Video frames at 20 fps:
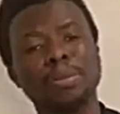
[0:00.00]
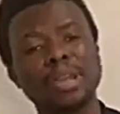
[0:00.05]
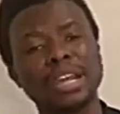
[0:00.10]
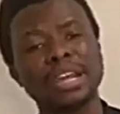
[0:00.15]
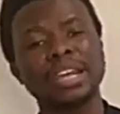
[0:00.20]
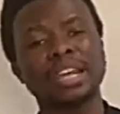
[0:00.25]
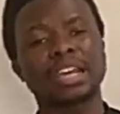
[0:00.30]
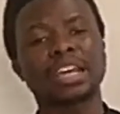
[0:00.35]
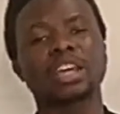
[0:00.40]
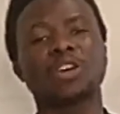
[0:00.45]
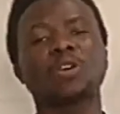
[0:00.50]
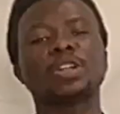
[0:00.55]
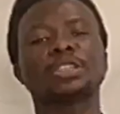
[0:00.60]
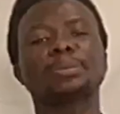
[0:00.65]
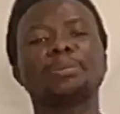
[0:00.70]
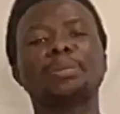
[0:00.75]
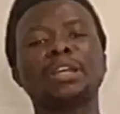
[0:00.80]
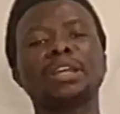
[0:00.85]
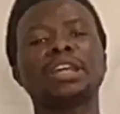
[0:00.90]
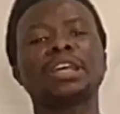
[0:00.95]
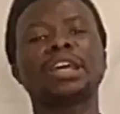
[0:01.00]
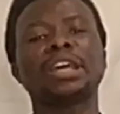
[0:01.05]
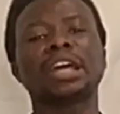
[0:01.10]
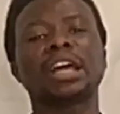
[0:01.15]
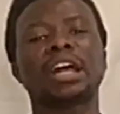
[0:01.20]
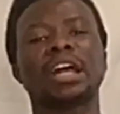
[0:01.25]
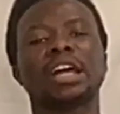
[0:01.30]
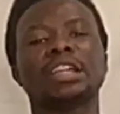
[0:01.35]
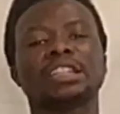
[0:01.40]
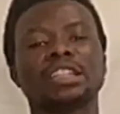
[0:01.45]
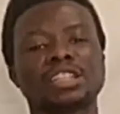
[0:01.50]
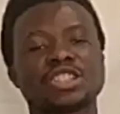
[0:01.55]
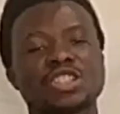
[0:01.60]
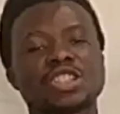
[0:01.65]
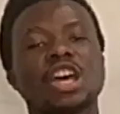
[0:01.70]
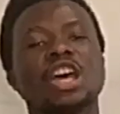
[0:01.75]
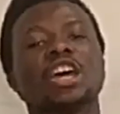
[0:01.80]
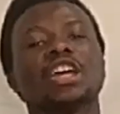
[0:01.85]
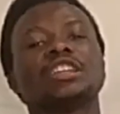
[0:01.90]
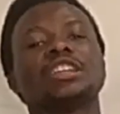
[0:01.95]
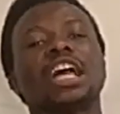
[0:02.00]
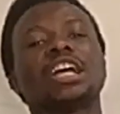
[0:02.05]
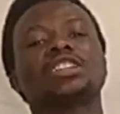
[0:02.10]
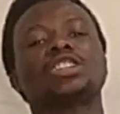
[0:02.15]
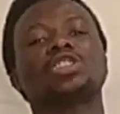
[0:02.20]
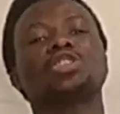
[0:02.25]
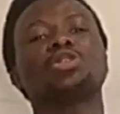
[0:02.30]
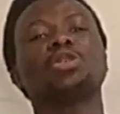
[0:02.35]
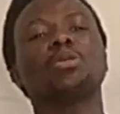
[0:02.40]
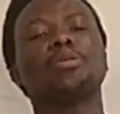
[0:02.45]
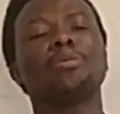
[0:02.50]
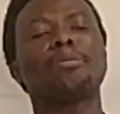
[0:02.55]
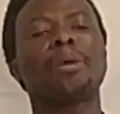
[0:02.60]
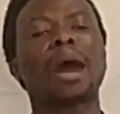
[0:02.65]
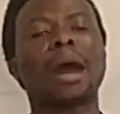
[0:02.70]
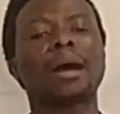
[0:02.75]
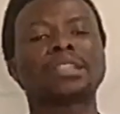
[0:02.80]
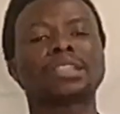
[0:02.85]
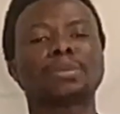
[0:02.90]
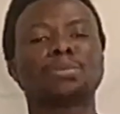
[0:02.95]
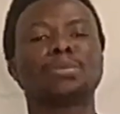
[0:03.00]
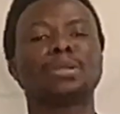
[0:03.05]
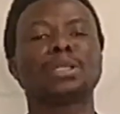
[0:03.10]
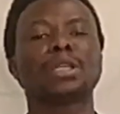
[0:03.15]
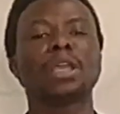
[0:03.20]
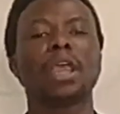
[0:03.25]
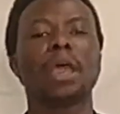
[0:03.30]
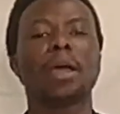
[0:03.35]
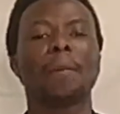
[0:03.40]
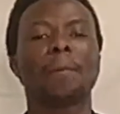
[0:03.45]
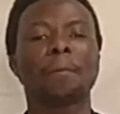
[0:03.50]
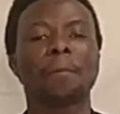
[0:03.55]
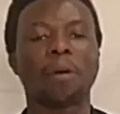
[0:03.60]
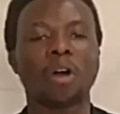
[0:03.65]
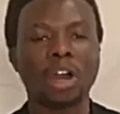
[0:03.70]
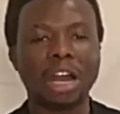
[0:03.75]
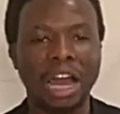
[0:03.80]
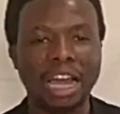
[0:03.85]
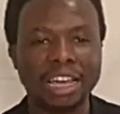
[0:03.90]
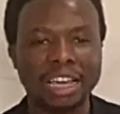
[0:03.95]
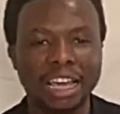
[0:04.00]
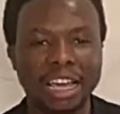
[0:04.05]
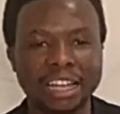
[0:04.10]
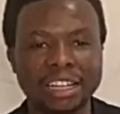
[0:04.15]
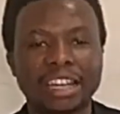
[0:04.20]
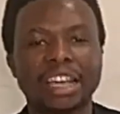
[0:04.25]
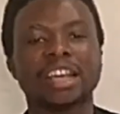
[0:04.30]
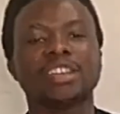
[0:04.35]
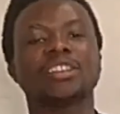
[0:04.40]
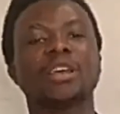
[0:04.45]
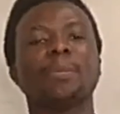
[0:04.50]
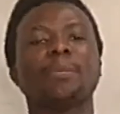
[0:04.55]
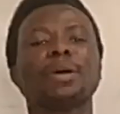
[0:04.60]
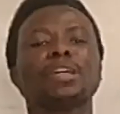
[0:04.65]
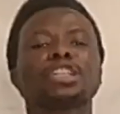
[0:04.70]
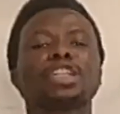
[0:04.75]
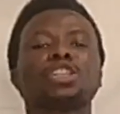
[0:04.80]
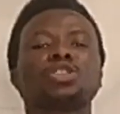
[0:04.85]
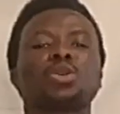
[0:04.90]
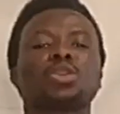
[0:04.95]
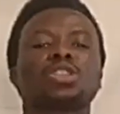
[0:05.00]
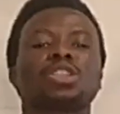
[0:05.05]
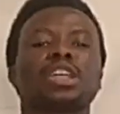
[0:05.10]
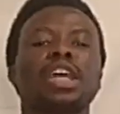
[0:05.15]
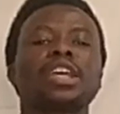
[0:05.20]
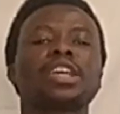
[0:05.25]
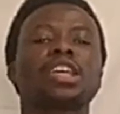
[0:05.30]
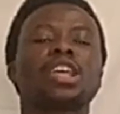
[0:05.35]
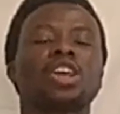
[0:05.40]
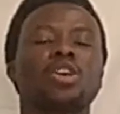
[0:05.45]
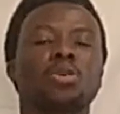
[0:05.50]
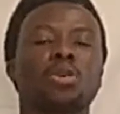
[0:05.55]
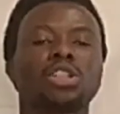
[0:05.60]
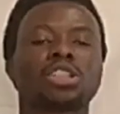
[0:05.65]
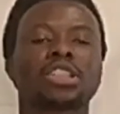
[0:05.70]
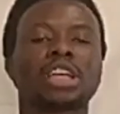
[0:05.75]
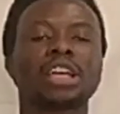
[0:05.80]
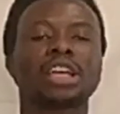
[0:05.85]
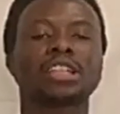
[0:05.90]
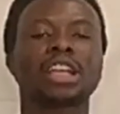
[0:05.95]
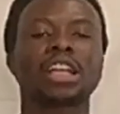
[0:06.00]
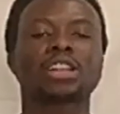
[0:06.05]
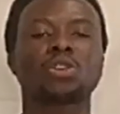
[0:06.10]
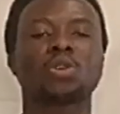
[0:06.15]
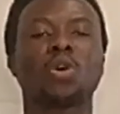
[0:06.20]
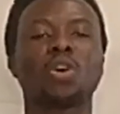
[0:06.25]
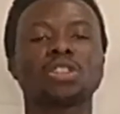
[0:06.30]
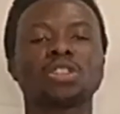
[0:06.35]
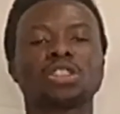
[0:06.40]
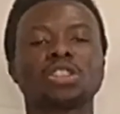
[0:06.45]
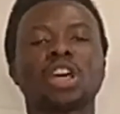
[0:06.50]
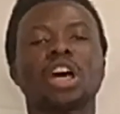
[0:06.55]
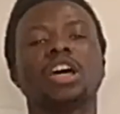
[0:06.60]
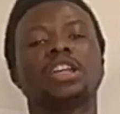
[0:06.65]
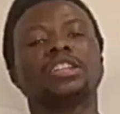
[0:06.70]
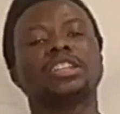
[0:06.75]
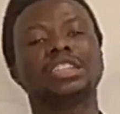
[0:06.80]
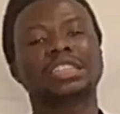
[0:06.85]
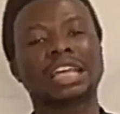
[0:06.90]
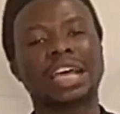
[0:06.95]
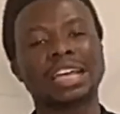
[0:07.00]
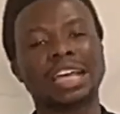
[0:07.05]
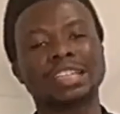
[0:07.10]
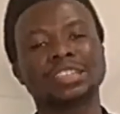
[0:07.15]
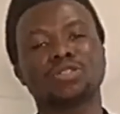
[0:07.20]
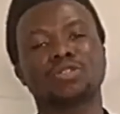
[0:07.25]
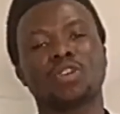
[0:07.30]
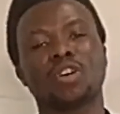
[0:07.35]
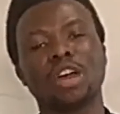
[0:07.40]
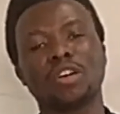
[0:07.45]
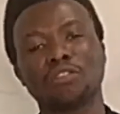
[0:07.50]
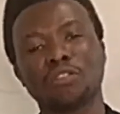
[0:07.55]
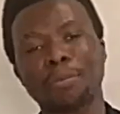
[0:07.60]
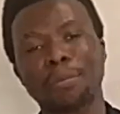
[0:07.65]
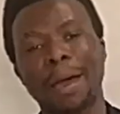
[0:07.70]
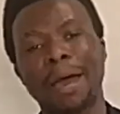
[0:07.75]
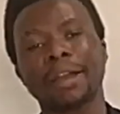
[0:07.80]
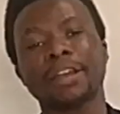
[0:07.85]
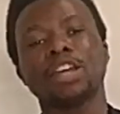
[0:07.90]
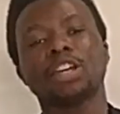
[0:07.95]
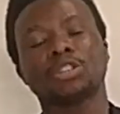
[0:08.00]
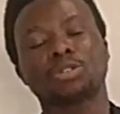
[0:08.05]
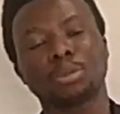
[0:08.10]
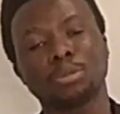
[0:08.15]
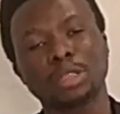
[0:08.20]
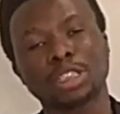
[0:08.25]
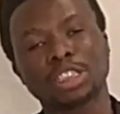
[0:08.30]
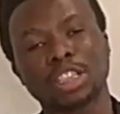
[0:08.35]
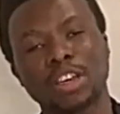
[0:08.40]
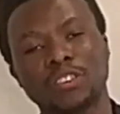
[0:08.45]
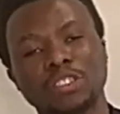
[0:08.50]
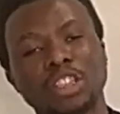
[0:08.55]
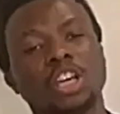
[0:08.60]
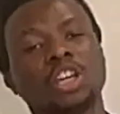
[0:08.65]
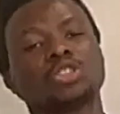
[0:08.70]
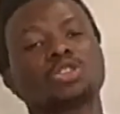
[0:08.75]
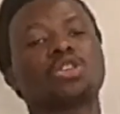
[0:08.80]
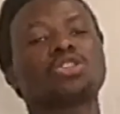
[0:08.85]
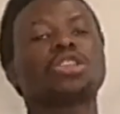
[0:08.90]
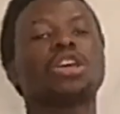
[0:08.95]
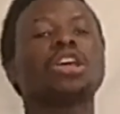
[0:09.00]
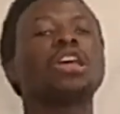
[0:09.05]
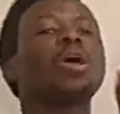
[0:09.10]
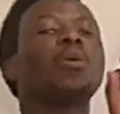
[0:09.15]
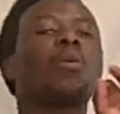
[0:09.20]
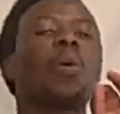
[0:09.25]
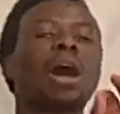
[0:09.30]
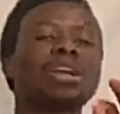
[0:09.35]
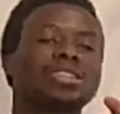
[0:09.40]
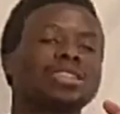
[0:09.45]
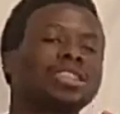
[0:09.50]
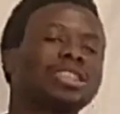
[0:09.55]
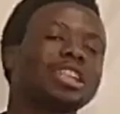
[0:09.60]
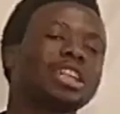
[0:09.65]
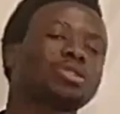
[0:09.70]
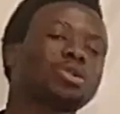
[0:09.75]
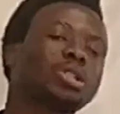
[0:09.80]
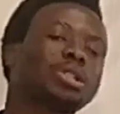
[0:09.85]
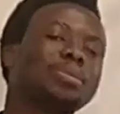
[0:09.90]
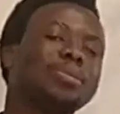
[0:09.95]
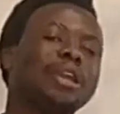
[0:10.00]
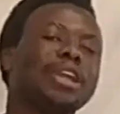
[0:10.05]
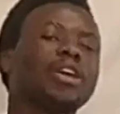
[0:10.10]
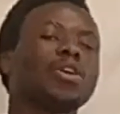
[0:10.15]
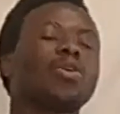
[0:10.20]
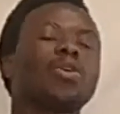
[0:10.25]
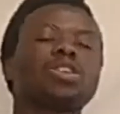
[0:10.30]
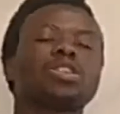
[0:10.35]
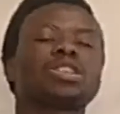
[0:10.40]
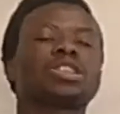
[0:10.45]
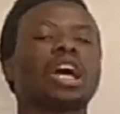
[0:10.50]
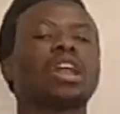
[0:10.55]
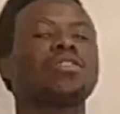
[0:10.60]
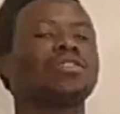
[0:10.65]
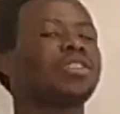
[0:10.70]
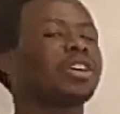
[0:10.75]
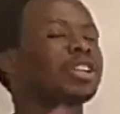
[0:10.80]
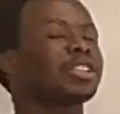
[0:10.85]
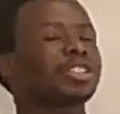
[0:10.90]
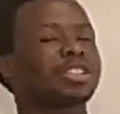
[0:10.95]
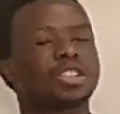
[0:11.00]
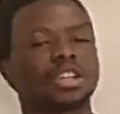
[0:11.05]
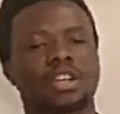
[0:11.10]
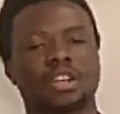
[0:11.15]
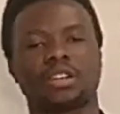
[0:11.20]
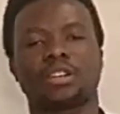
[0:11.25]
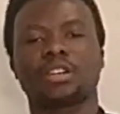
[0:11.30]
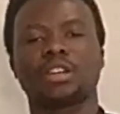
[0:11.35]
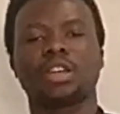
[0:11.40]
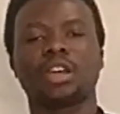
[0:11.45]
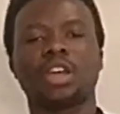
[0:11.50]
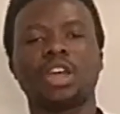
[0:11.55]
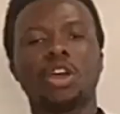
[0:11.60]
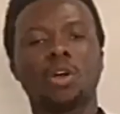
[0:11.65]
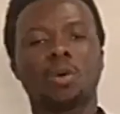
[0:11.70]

was meaning? He was meaning this, that you must be born again. The message was saying that God's desire is for every man to be saved. So what Jesus was meaning was salvation.